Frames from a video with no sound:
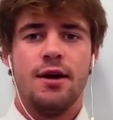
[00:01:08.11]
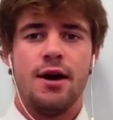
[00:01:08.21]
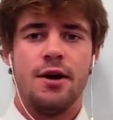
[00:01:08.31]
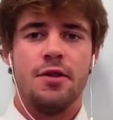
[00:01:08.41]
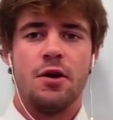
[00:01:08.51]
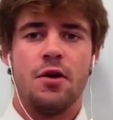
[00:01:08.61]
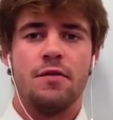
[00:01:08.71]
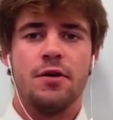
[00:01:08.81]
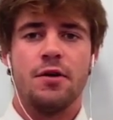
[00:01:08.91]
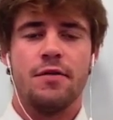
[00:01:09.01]
I know that all
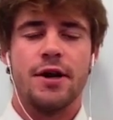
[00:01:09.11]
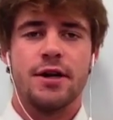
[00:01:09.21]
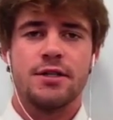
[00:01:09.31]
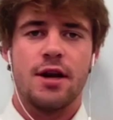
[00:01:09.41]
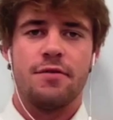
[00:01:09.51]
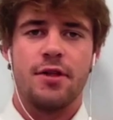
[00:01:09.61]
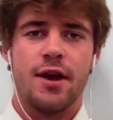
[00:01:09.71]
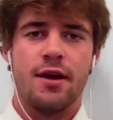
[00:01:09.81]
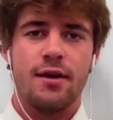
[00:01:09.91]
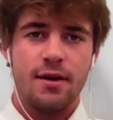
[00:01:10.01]
of you are very excited for
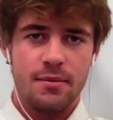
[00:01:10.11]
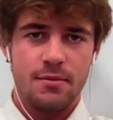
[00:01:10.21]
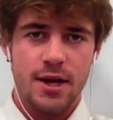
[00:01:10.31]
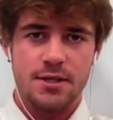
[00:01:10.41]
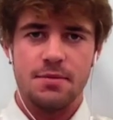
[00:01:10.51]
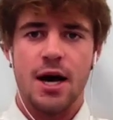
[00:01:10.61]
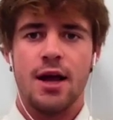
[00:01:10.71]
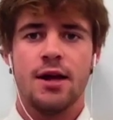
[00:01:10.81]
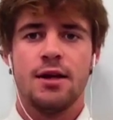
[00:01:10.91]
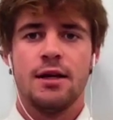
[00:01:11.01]
that, as am I.